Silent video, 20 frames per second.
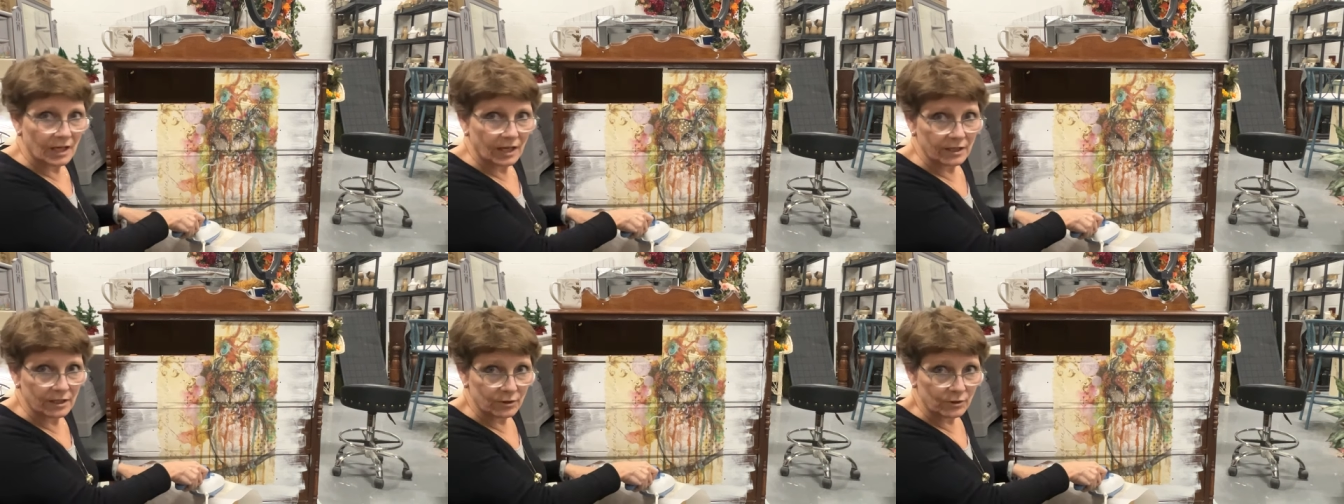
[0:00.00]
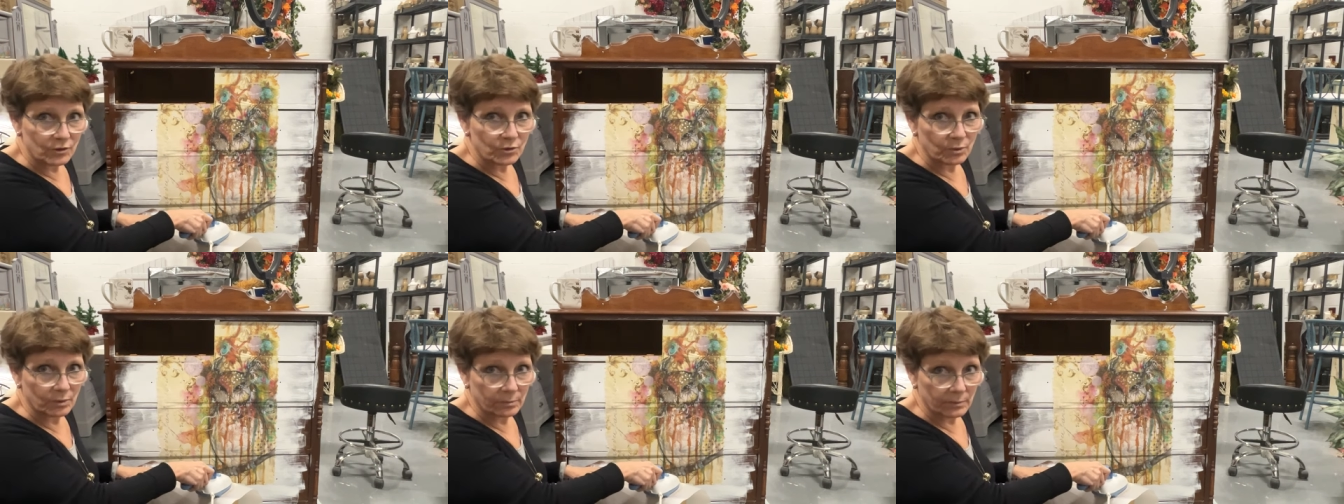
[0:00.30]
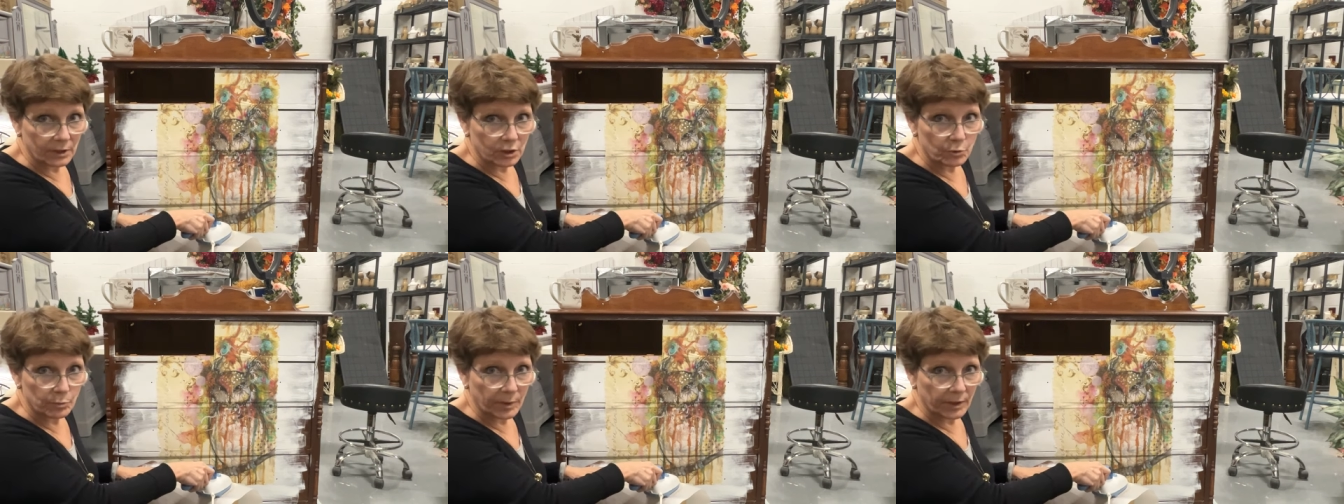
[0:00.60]
I can do a
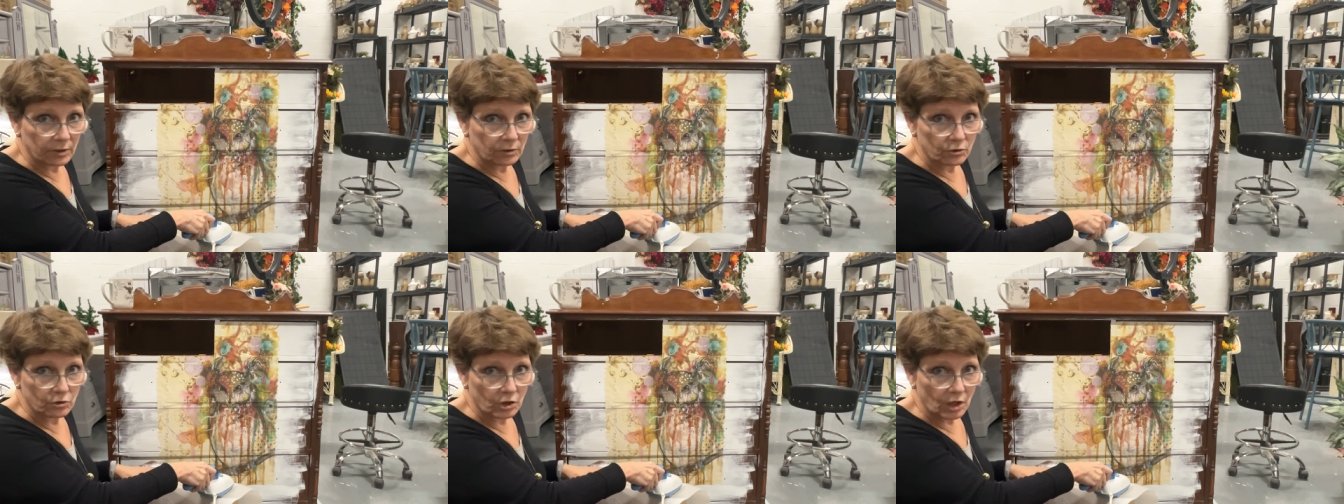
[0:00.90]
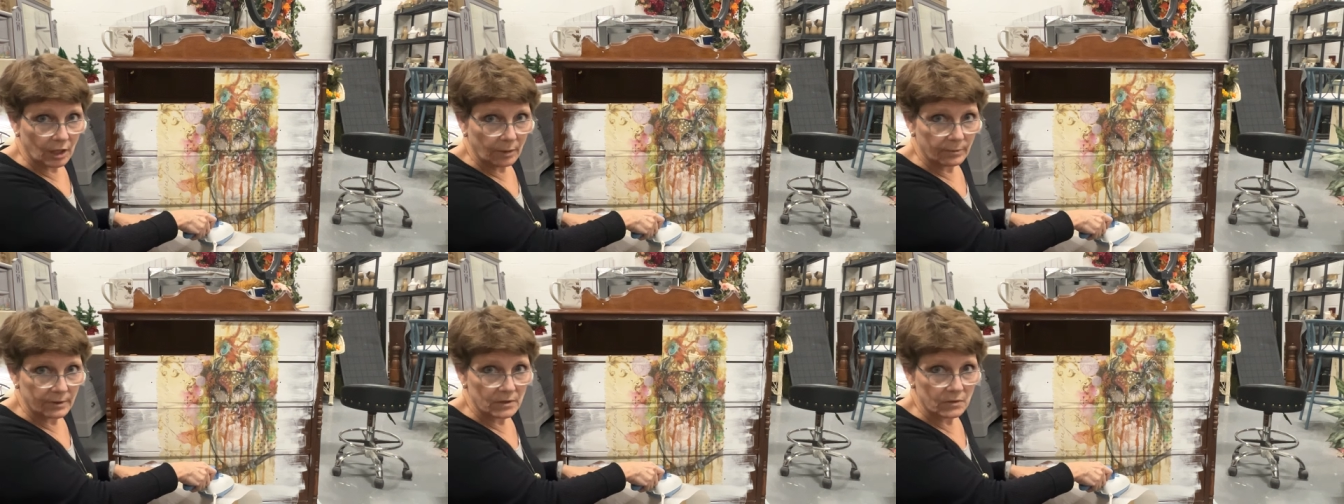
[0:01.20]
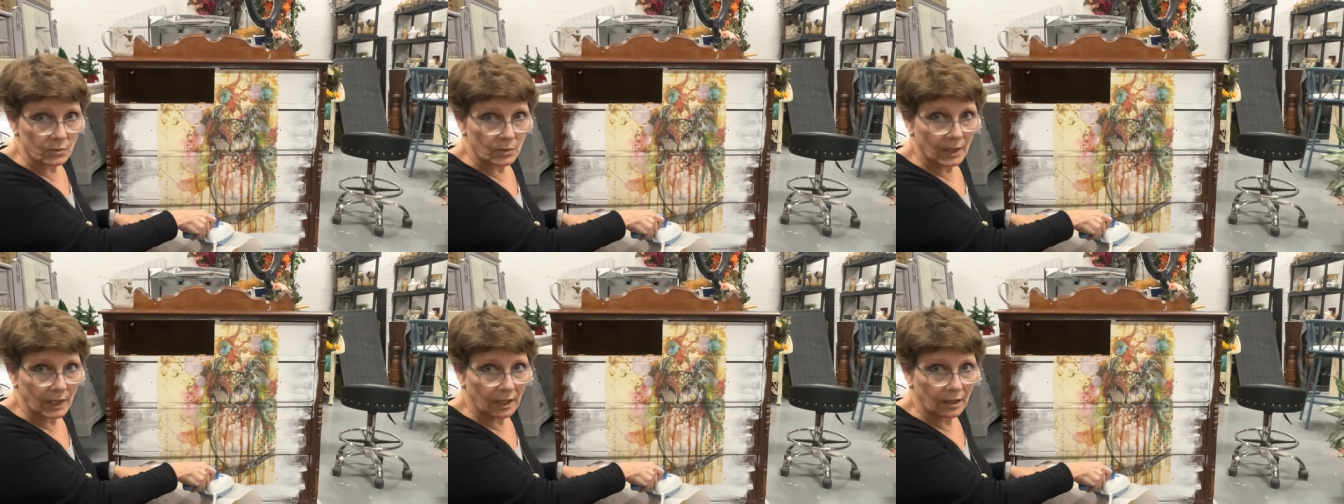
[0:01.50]
much better job as
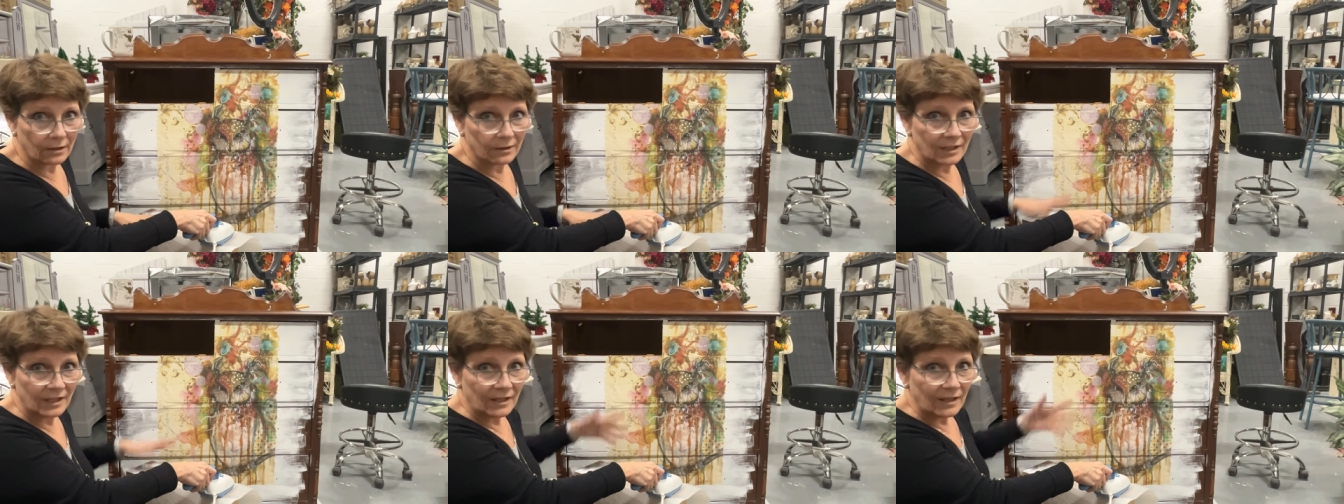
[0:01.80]
well.